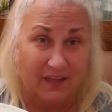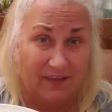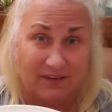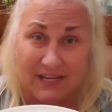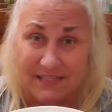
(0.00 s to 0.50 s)

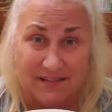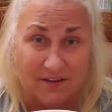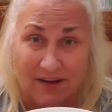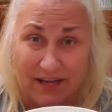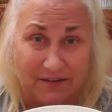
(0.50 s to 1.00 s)
you guys know
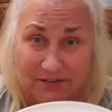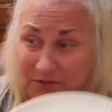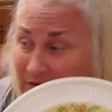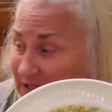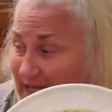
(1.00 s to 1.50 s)
I don't
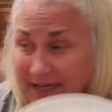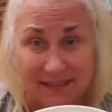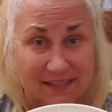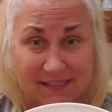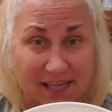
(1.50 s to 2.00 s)
do a lot of
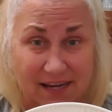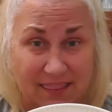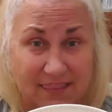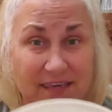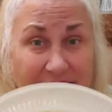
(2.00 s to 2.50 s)
these kind of
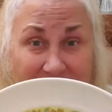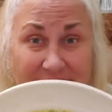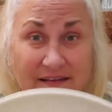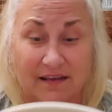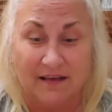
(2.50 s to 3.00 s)
things.
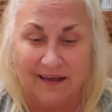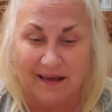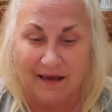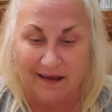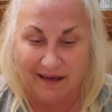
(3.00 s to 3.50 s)

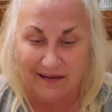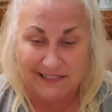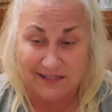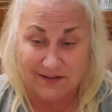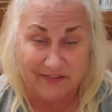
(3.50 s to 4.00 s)

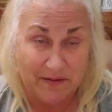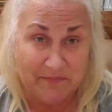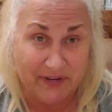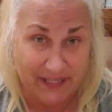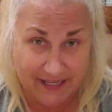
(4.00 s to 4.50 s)
So if I'm
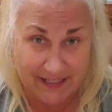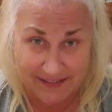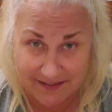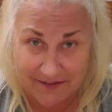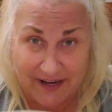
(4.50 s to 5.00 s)
bringing it
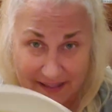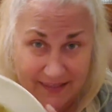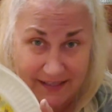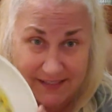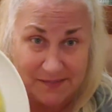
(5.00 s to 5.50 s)
to you, I
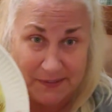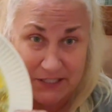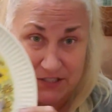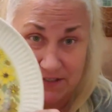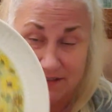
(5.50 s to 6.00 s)
think it's
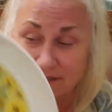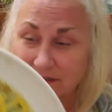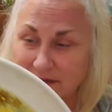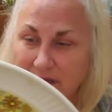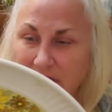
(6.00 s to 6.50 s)
special.
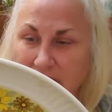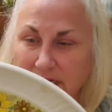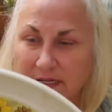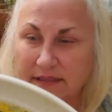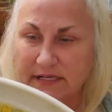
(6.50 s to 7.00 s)

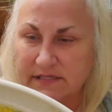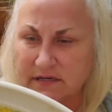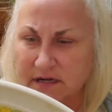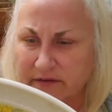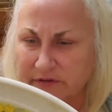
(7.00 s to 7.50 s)
These
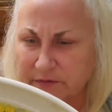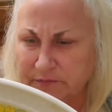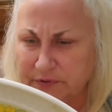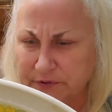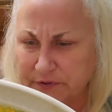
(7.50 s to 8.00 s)
are oven
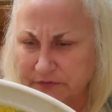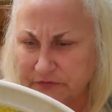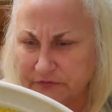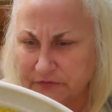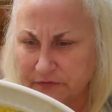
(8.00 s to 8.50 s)

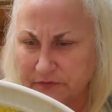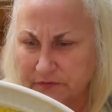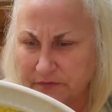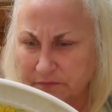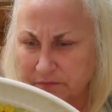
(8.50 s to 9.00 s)
proof,
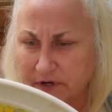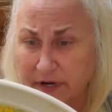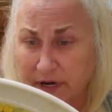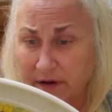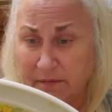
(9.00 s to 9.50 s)

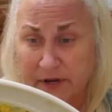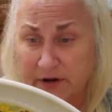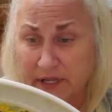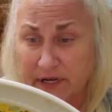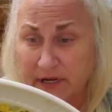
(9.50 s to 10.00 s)

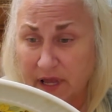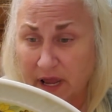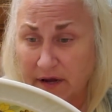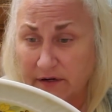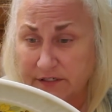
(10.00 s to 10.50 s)
American
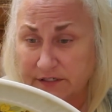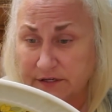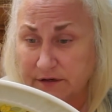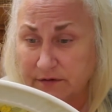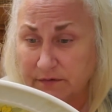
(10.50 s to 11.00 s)

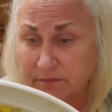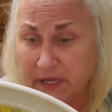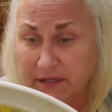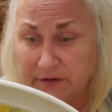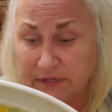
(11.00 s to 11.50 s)
ironstone,
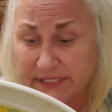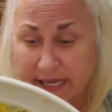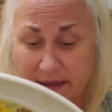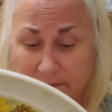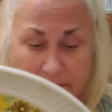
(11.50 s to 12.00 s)
made in USA.